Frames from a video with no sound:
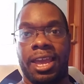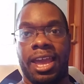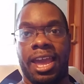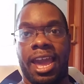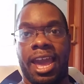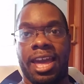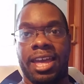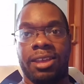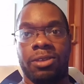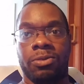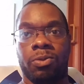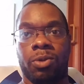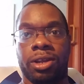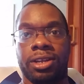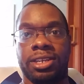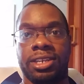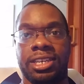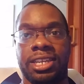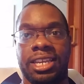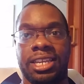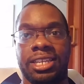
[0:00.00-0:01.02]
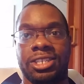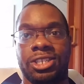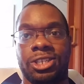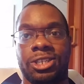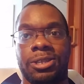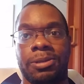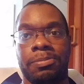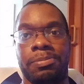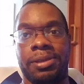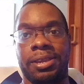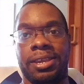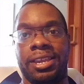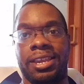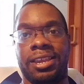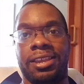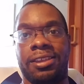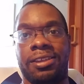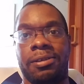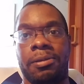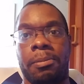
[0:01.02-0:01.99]
and what needs to
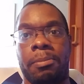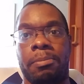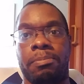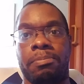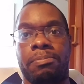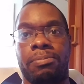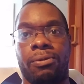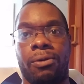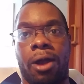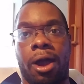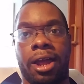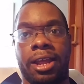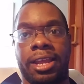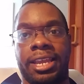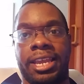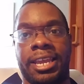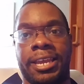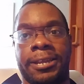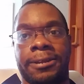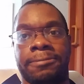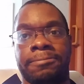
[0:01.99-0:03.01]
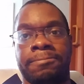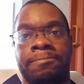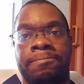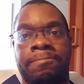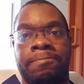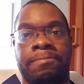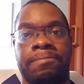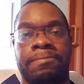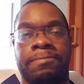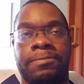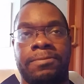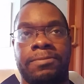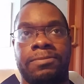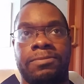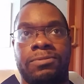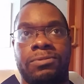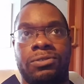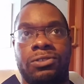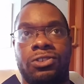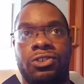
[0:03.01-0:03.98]
be brought in
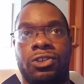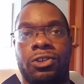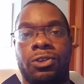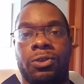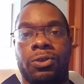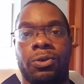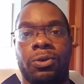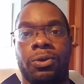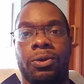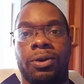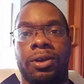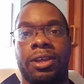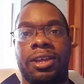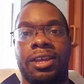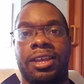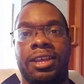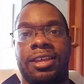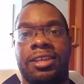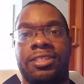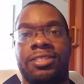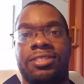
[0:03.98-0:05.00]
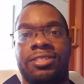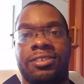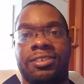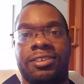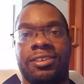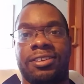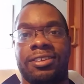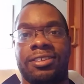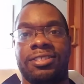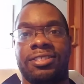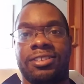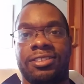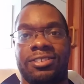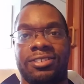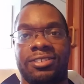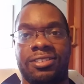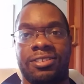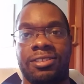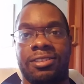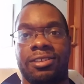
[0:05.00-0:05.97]
to the
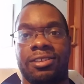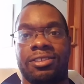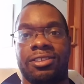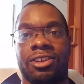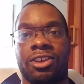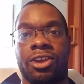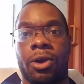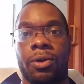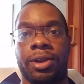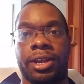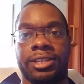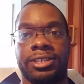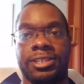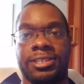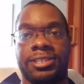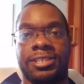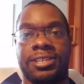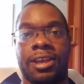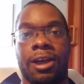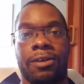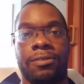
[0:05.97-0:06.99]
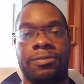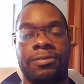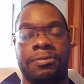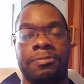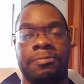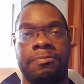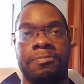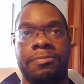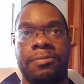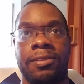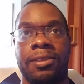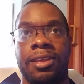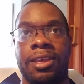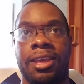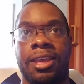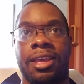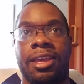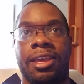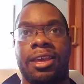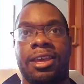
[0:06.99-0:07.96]
the, the, the codex itself.
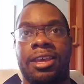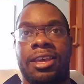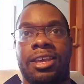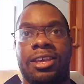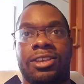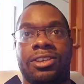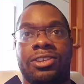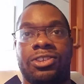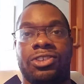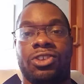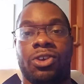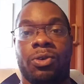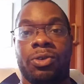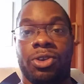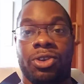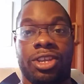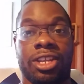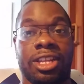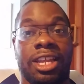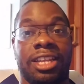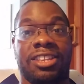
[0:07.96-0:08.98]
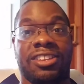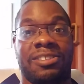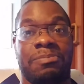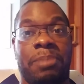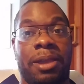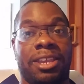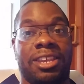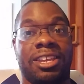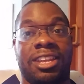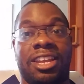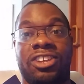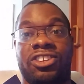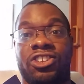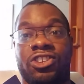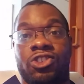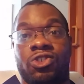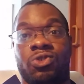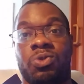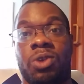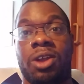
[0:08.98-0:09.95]
So you can let the
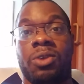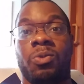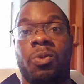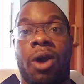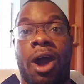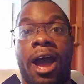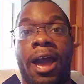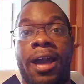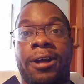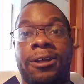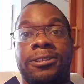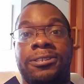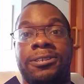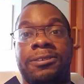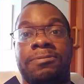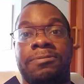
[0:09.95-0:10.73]
speculations run wild,